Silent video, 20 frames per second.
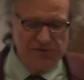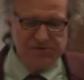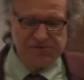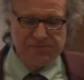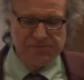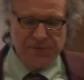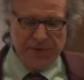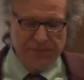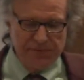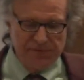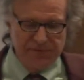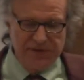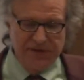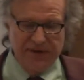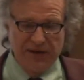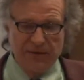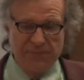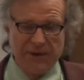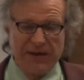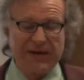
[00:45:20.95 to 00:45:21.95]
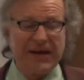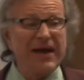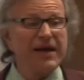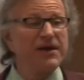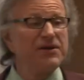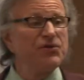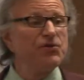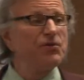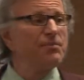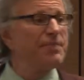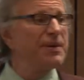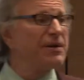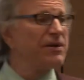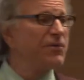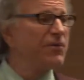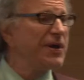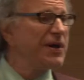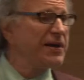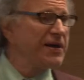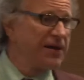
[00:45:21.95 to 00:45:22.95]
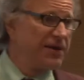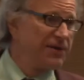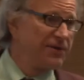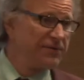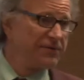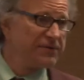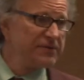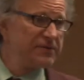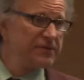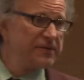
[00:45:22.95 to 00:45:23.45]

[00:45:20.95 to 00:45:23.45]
there's some people thinking about how to do a better radio.